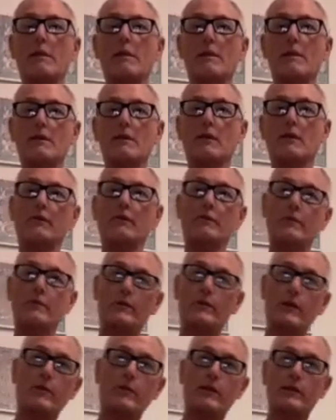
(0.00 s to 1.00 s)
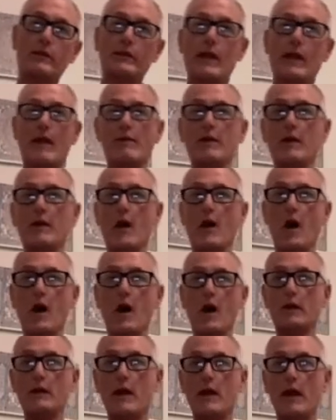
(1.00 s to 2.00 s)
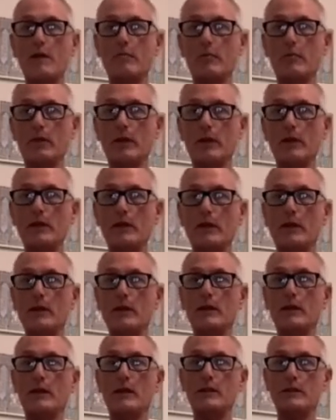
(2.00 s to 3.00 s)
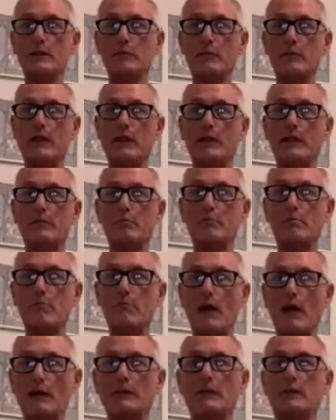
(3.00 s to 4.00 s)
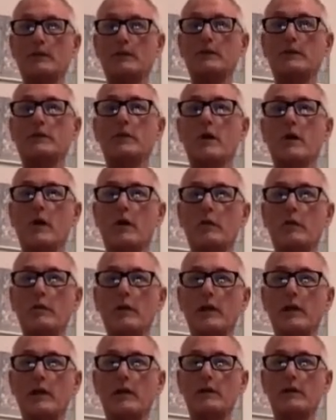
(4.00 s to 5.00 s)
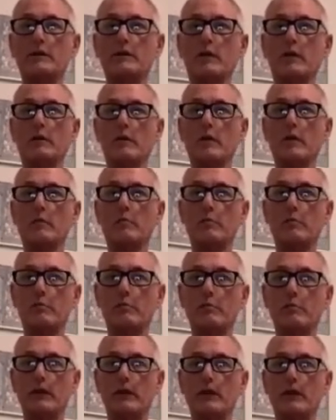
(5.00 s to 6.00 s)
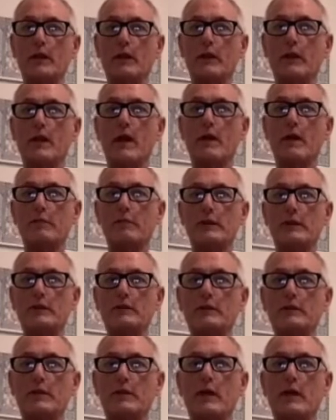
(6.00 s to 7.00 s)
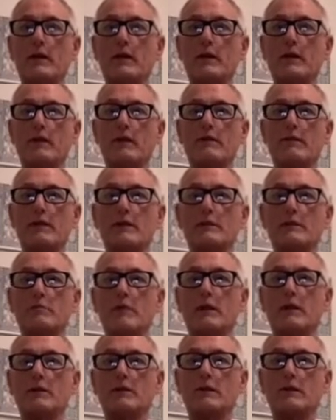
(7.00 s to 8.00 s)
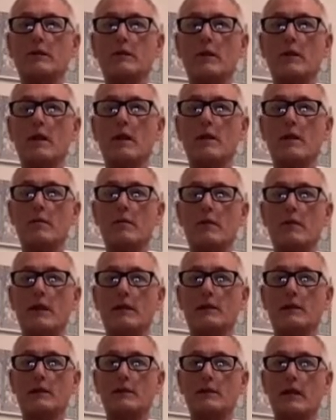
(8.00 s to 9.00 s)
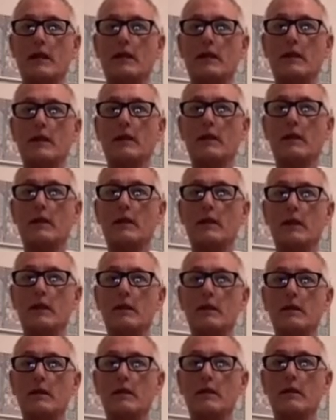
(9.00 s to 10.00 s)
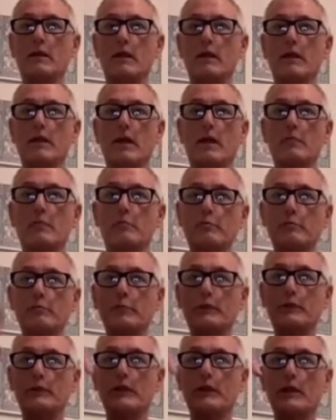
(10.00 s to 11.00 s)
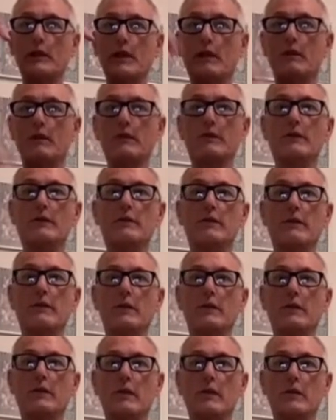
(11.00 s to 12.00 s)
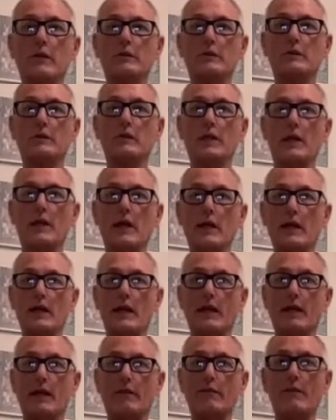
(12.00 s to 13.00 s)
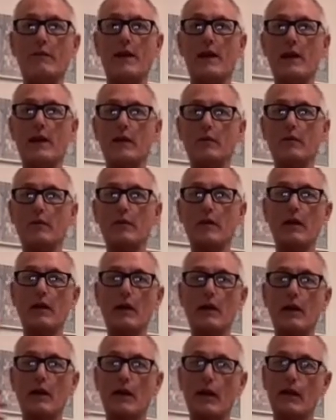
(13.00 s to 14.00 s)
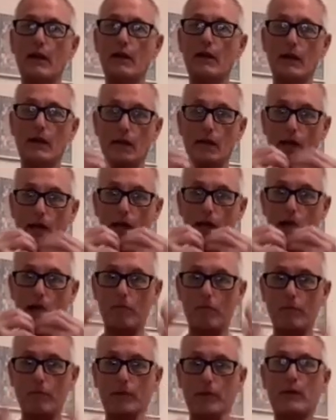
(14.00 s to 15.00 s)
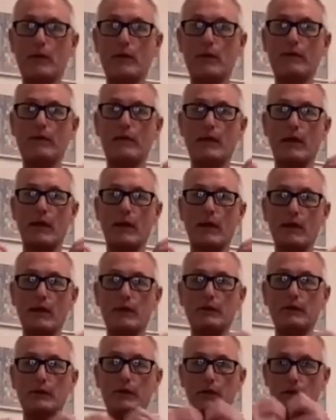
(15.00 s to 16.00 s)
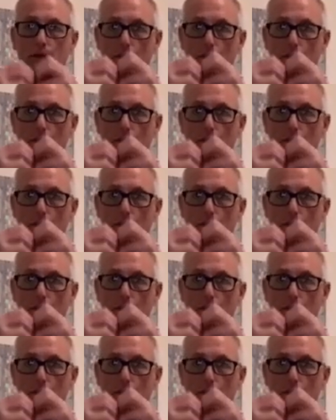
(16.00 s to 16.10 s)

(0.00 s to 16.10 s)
So if someone is having a hard time breathing, it's because muscles are weak. So we're building up a strength of this muscle by sucking it in and pushing out the nose like a fan. And then the ember of the energy